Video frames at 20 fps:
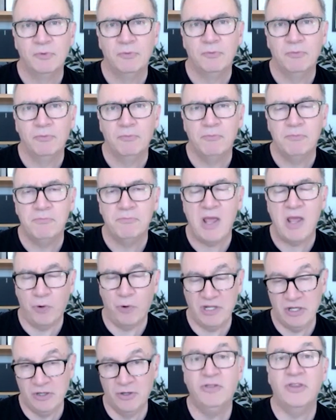Now, what he
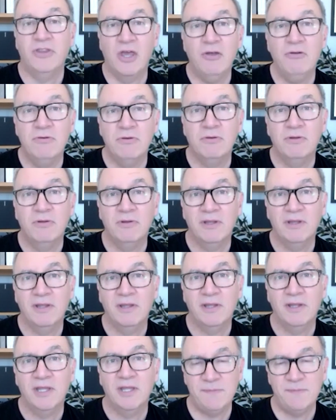could do is
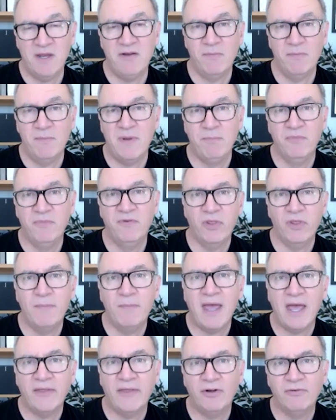be remembered as the man that
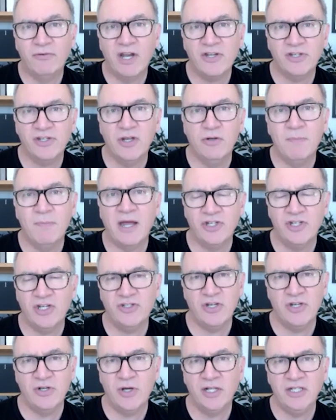rescued Manchester
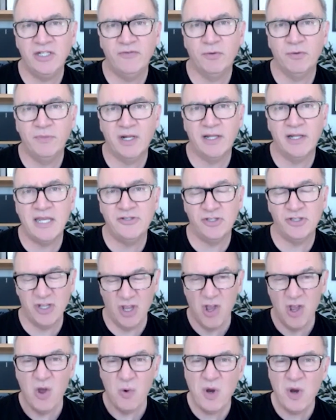United from the Glazers.
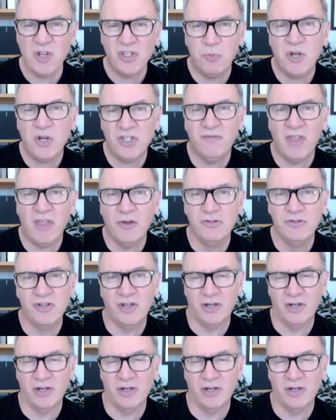Which of those are going to look